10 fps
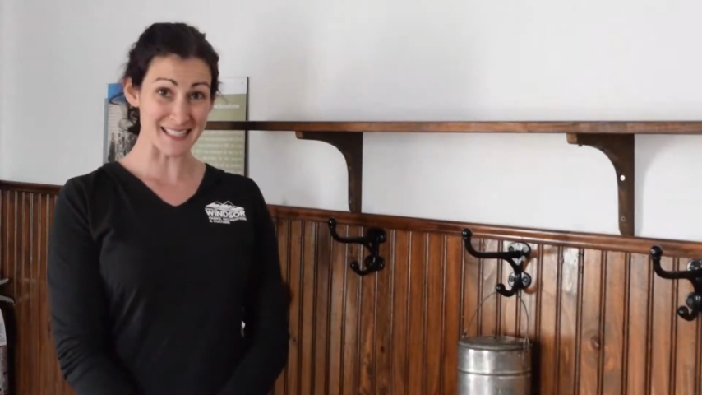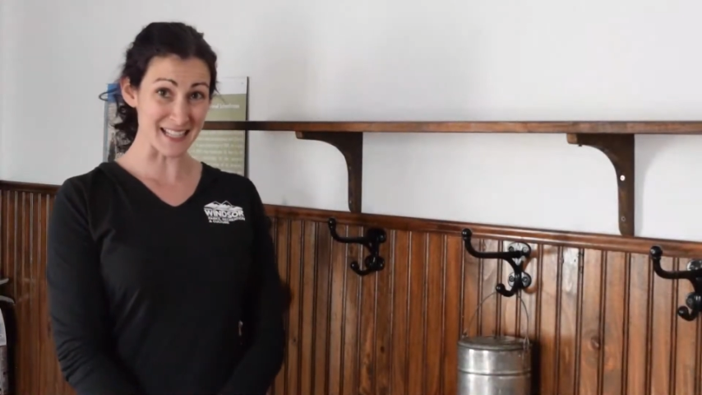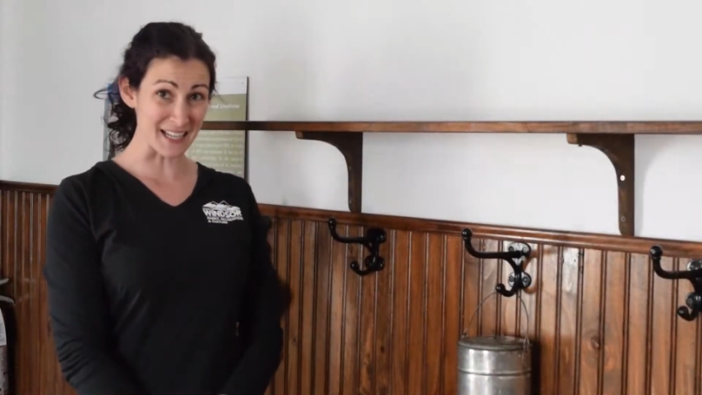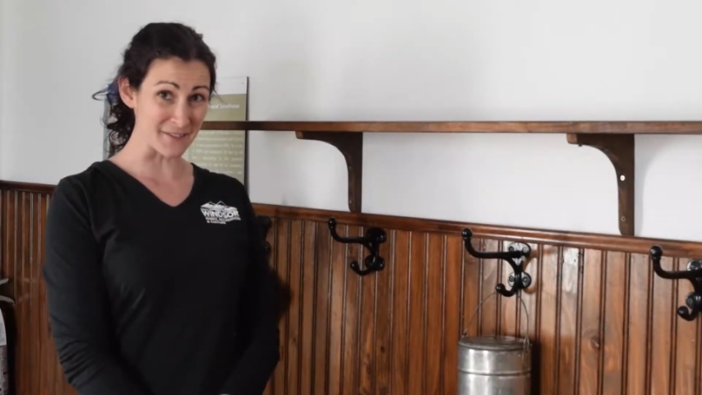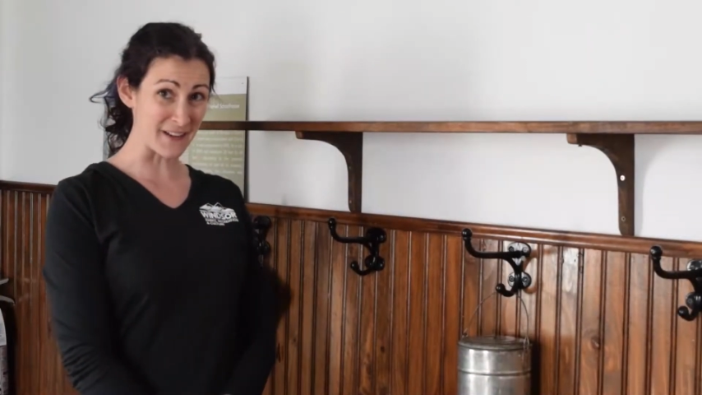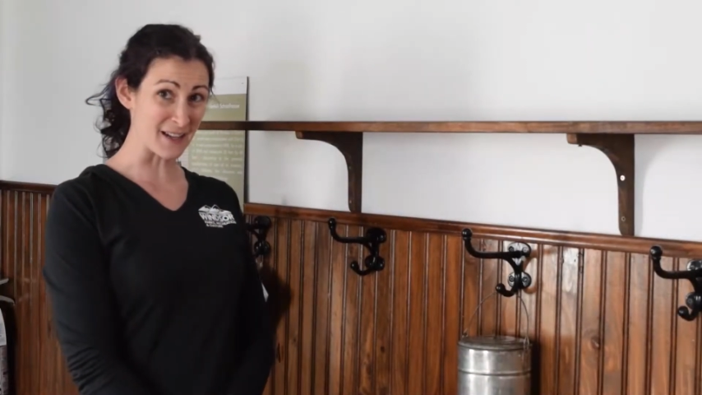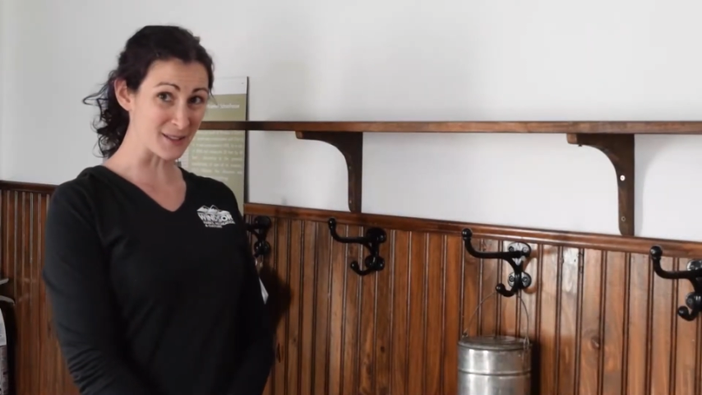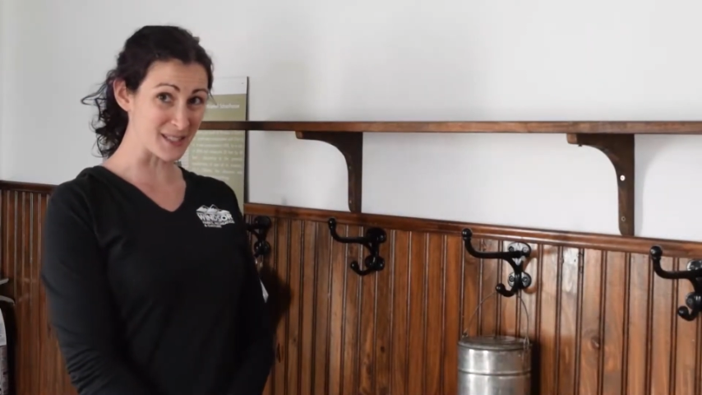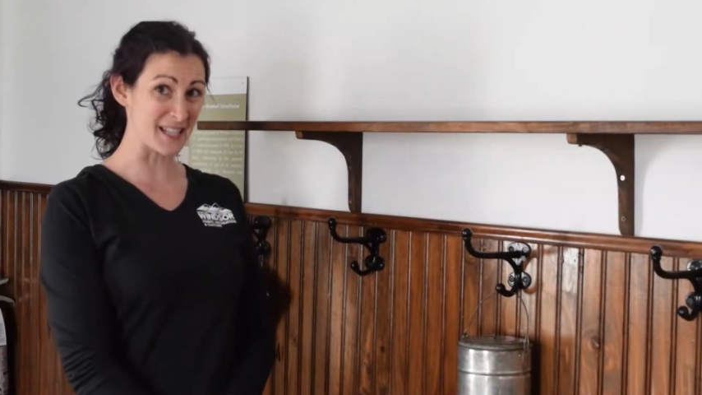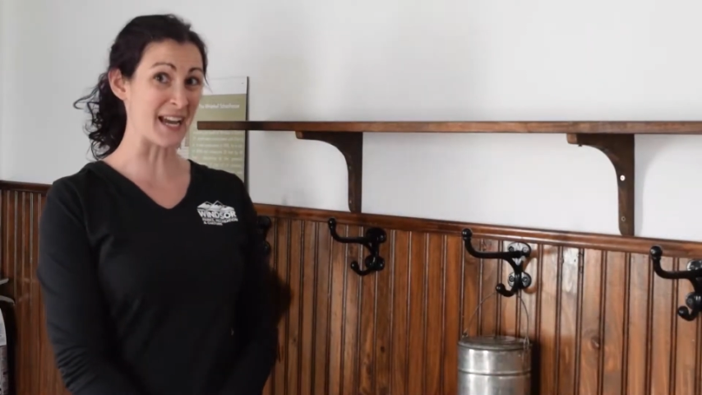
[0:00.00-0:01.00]
thing I
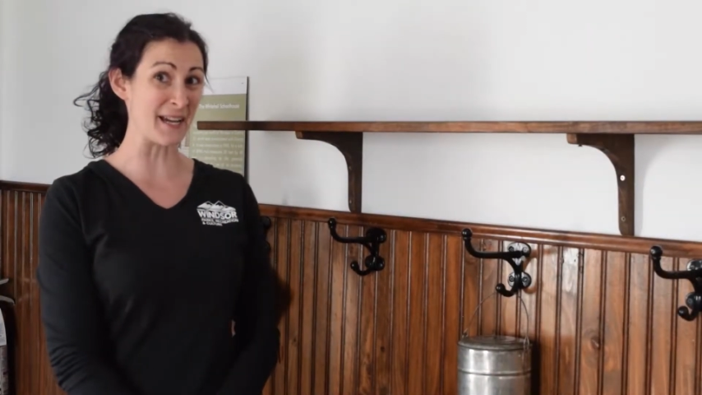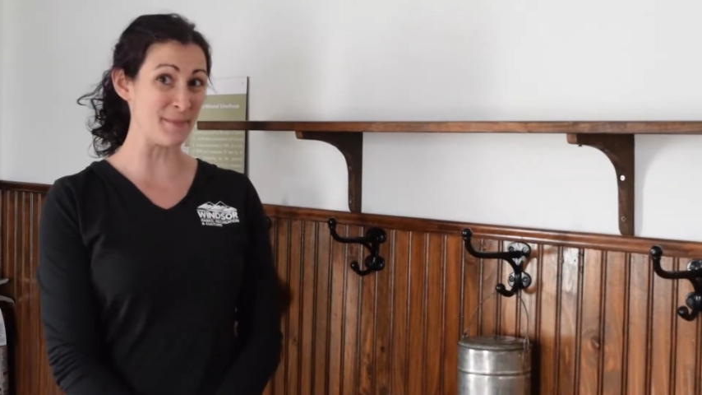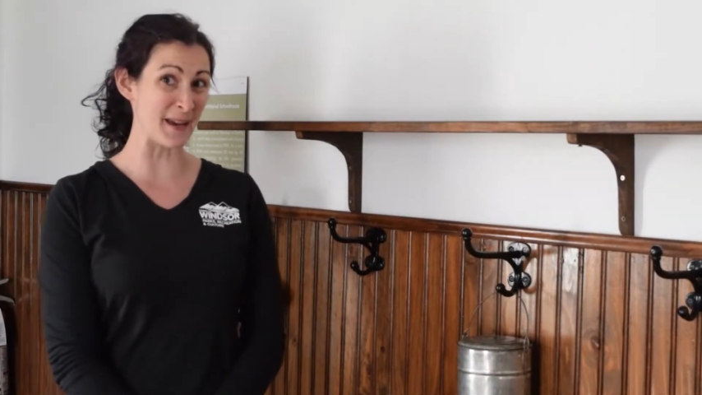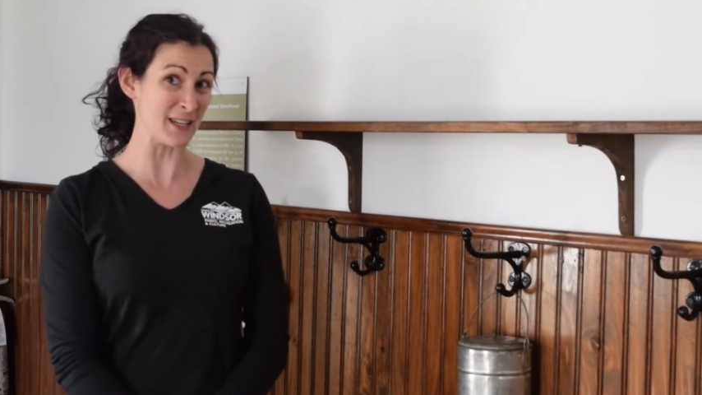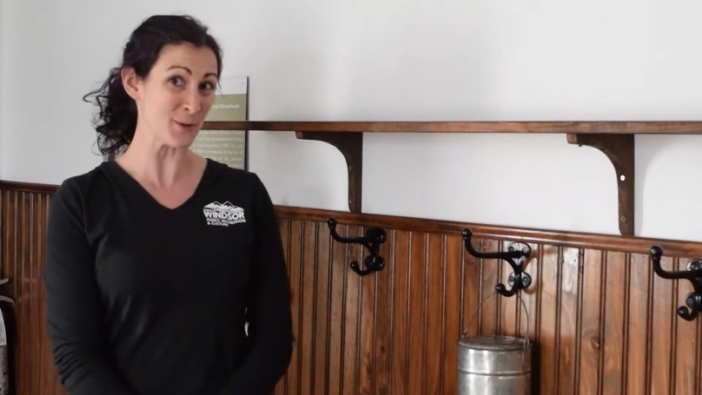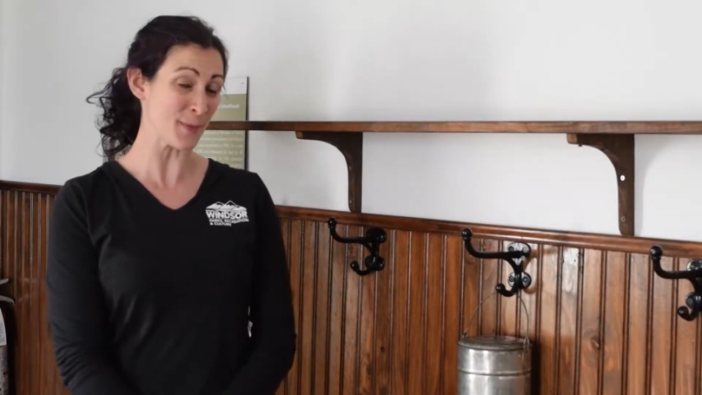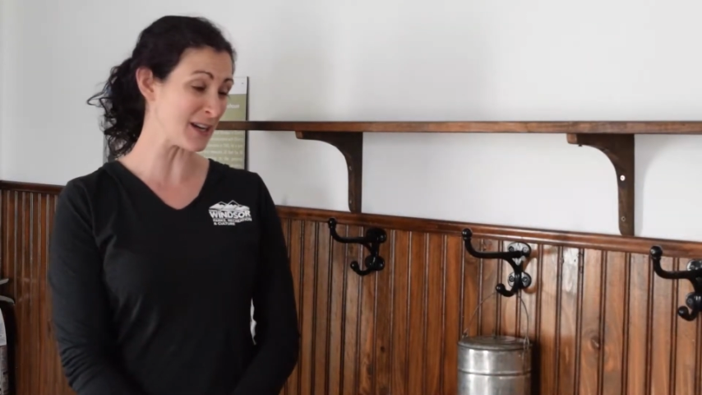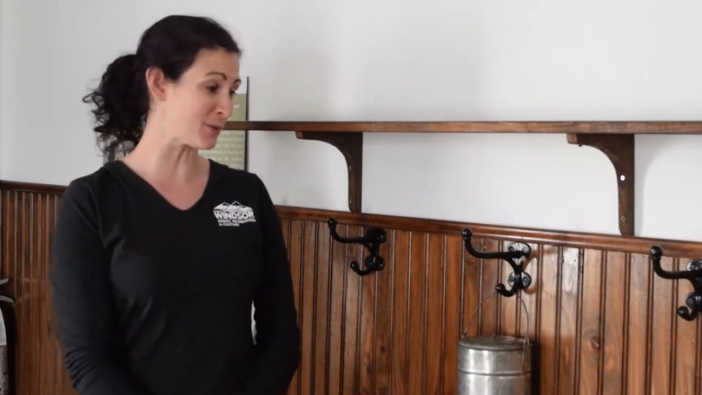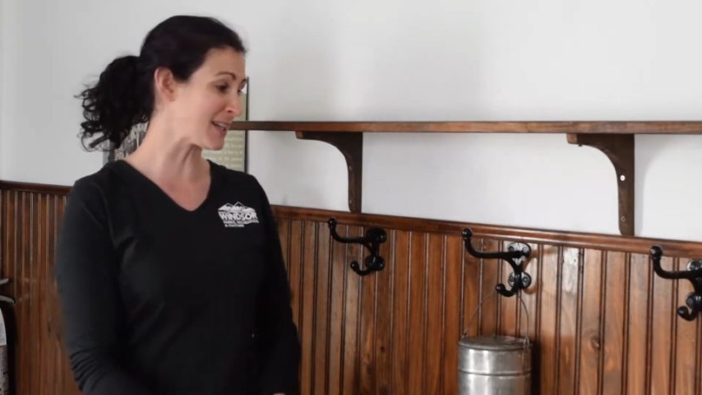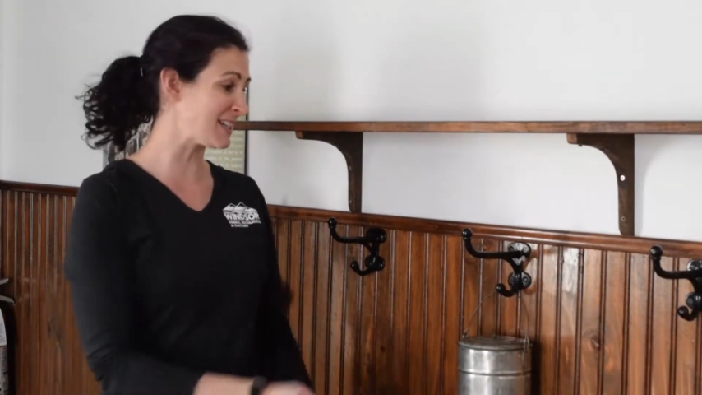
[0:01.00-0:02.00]
found that I bet you
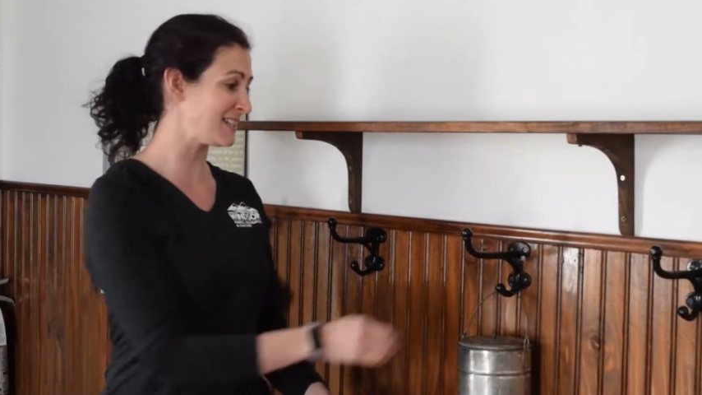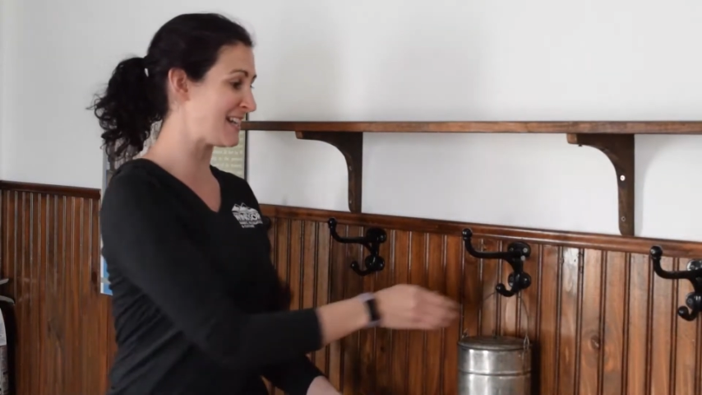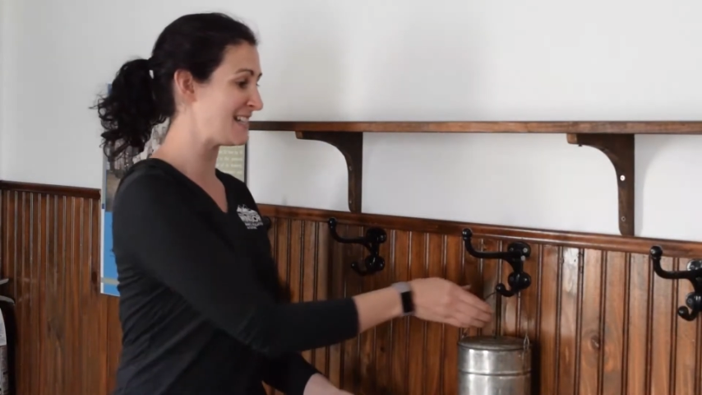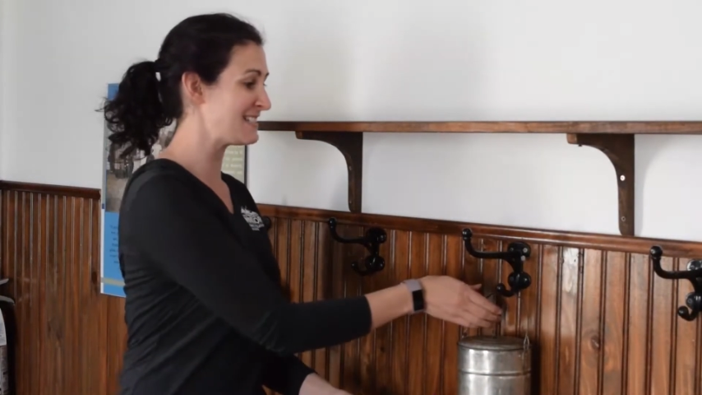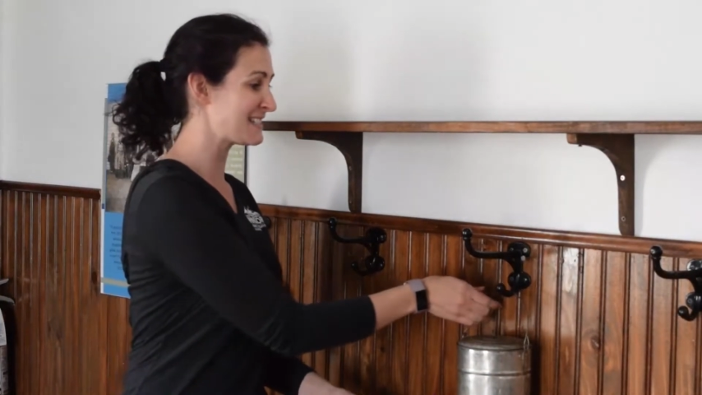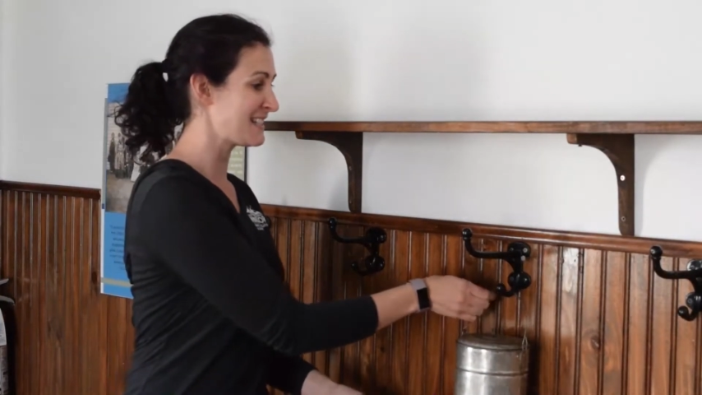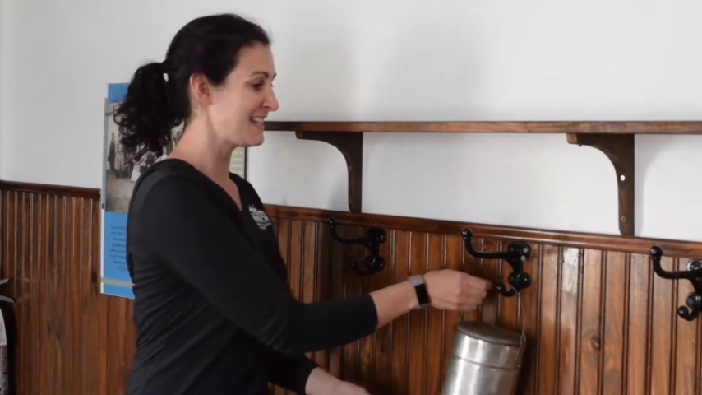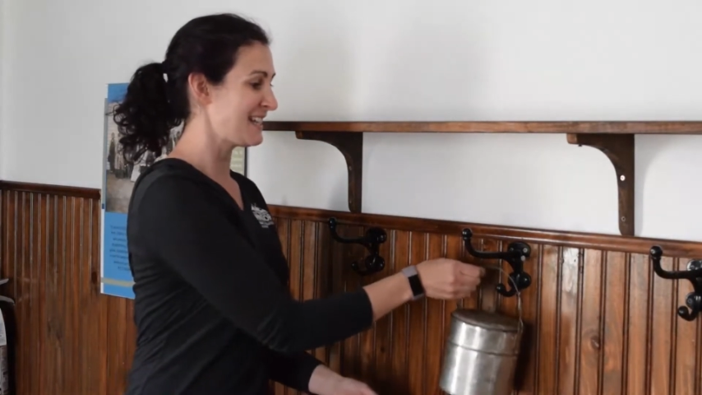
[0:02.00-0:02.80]
might recognize